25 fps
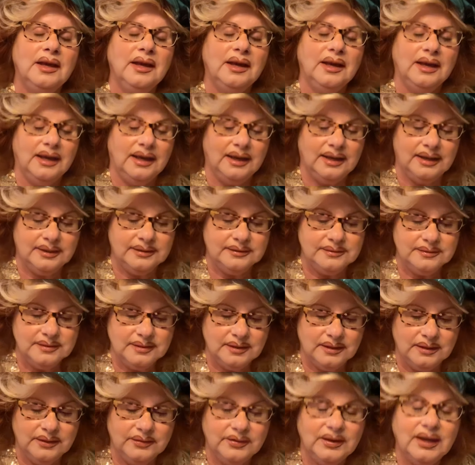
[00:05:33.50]
And
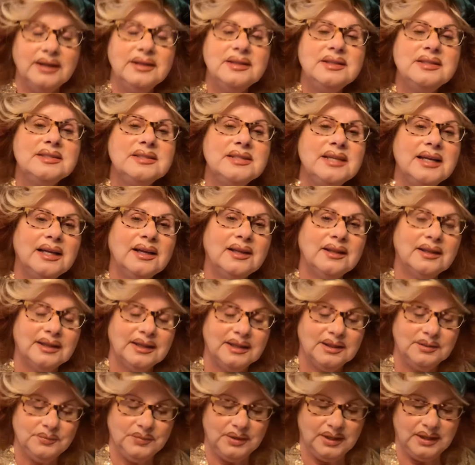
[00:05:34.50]
that is
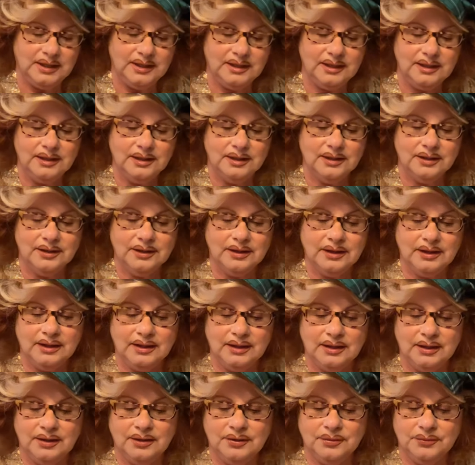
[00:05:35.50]
telling me,
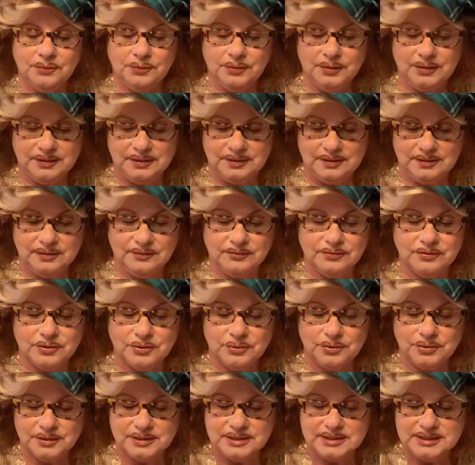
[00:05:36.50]
with, of
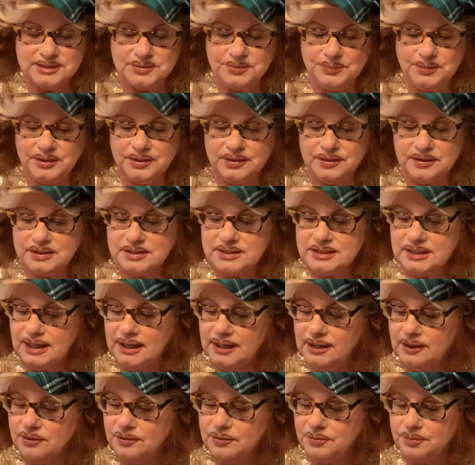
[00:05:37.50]
course, Spirit's
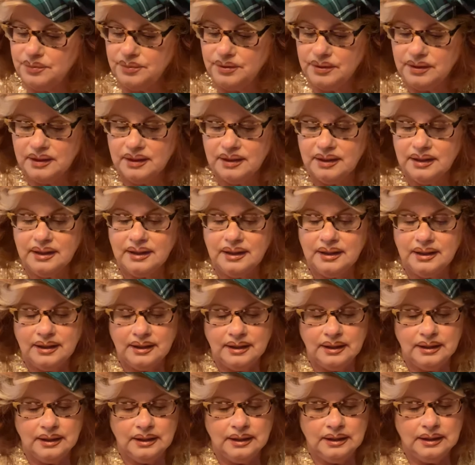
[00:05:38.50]
help,
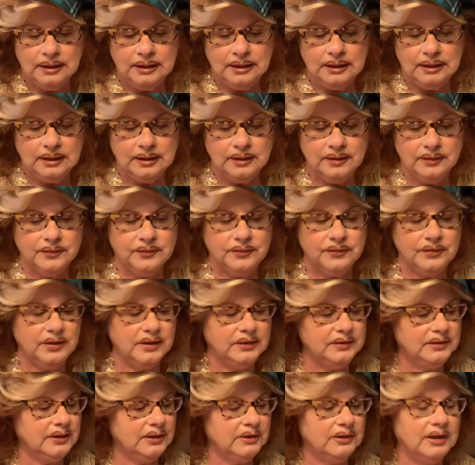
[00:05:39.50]

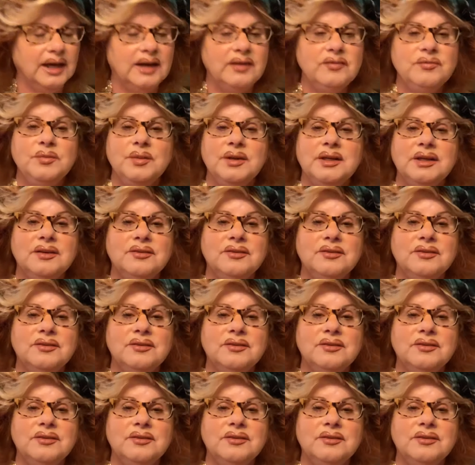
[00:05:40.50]
that there have been a